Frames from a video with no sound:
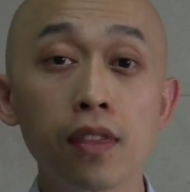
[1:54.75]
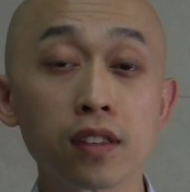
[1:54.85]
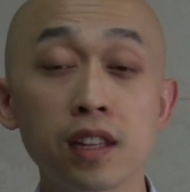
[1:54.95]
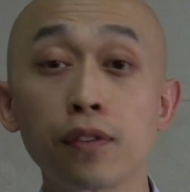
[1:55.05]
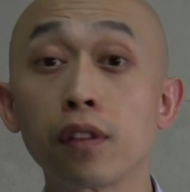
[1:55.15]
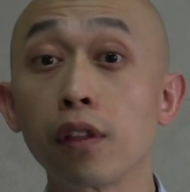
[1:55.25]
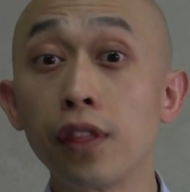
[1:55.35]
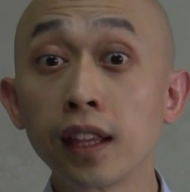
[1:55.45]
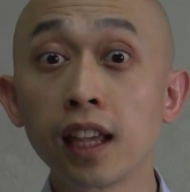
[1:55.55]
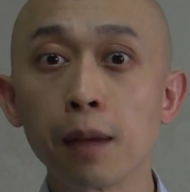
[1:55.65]
the stuff that they're
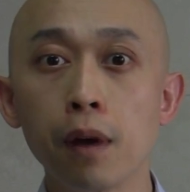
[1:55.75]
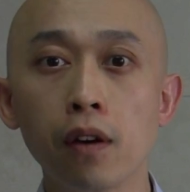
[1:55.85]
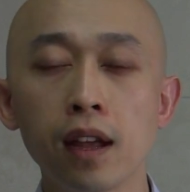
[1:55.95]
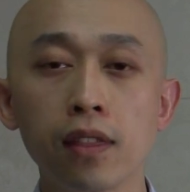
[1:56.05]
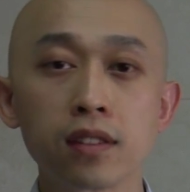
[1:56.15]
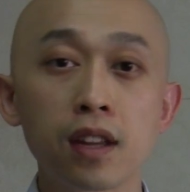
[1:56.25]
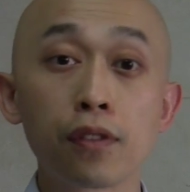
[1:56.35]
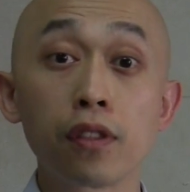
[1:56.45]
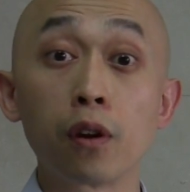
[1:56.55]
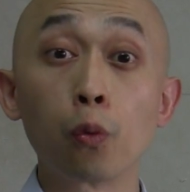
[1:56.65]
thinking about and the stuff
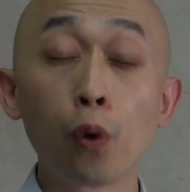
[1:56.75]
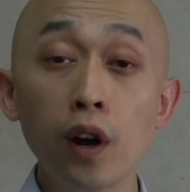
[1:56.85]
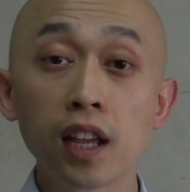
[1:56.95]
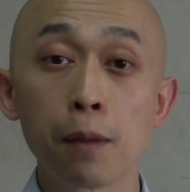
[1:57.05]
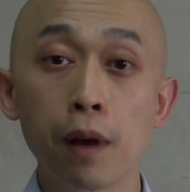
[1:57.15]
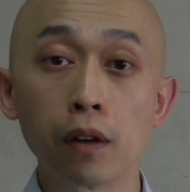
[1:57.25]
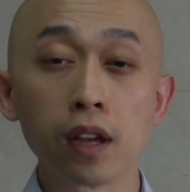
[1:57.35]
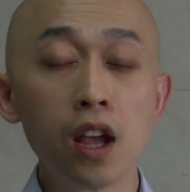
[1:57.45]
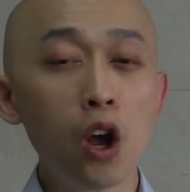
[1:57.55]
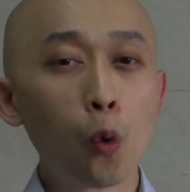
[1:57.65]
that they're worrying about.
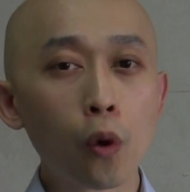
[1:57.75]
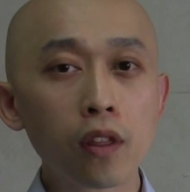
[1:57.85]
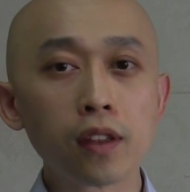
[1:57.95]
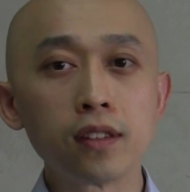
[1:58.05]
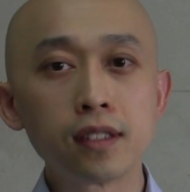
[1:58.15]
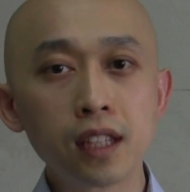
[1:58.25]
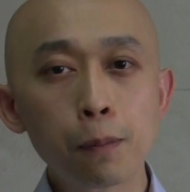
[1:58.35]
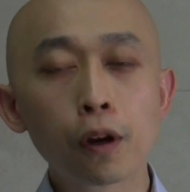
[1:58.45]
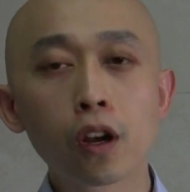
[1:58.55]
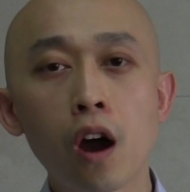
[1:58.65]
What are the
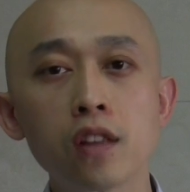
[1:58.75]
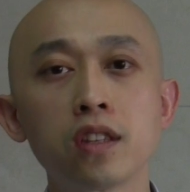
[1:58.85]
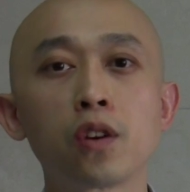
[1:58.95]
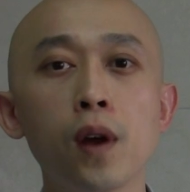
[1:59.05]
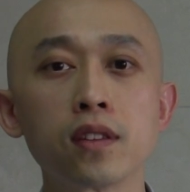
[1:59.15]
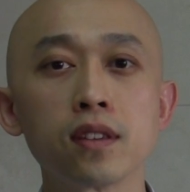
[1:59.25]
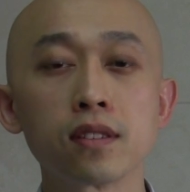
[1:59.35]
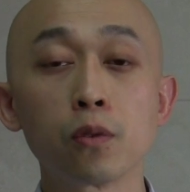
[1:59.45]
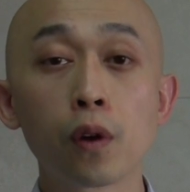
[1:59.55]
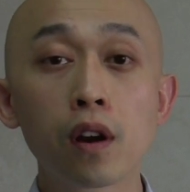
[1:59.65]
deeper
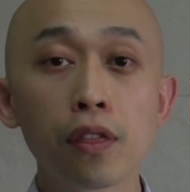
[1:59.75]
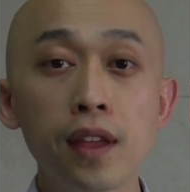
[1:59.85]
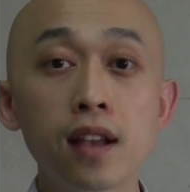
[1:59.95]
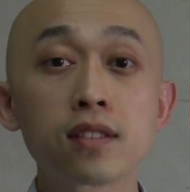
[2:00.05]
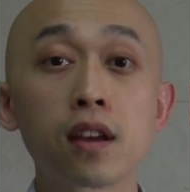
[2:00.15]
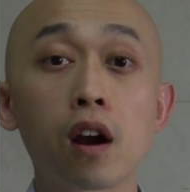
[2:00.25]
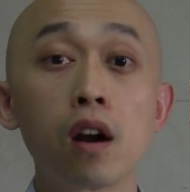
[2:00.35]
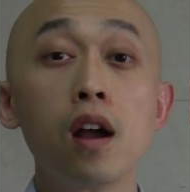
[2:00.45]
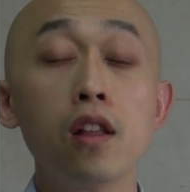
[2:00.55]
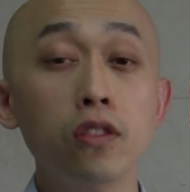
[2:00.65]
consequences? What are things that
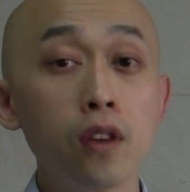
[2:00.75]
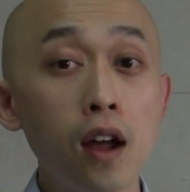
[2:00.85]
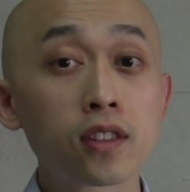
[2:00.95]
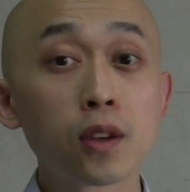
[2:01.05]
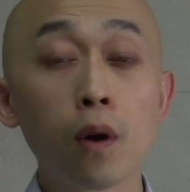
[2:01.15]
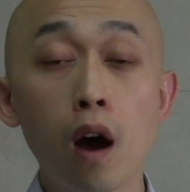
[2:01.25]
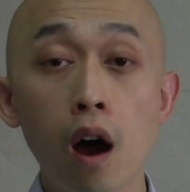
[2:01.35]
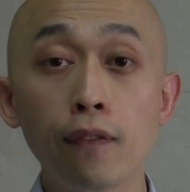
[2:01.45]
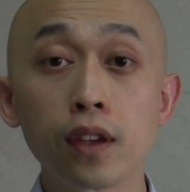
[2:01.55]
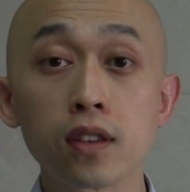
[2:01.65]
are not so
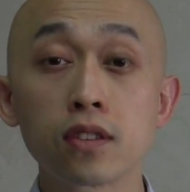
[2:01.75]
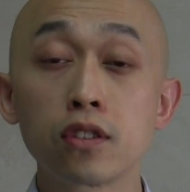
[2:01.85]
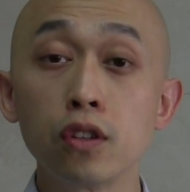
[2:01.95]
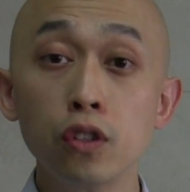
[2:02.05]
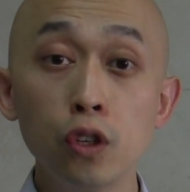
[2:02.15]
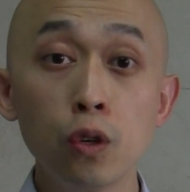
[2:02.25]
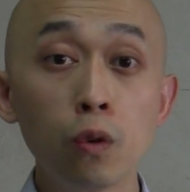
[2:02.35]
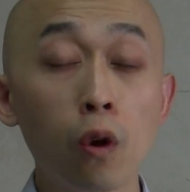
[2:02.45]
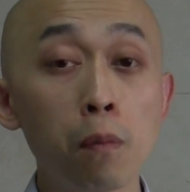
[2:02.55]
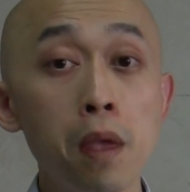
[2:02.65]
obvious to
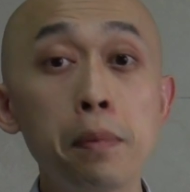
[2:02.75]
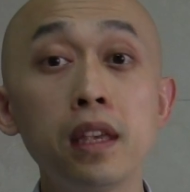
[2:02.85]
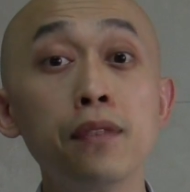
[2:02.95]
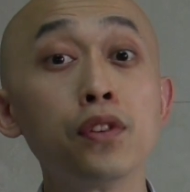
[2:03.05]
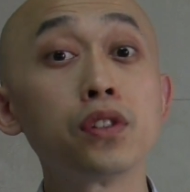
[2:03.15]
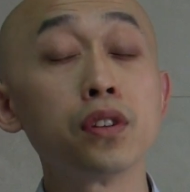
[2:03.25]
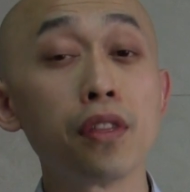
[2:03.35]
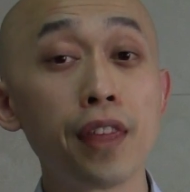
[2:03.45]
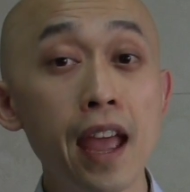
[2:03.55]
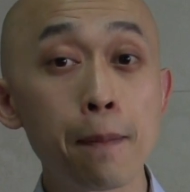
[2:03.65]
you or maybe even to
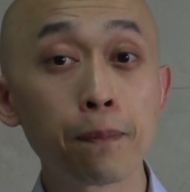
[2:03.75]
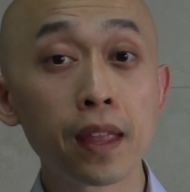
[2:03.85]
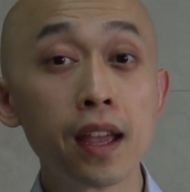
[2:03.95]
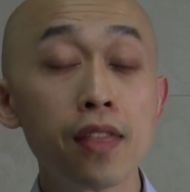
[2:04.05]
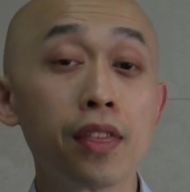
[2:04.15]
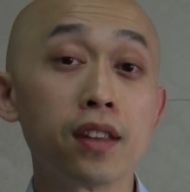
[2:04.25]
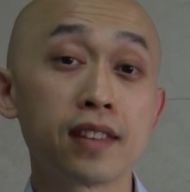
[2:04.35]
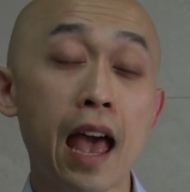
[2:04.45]
them that is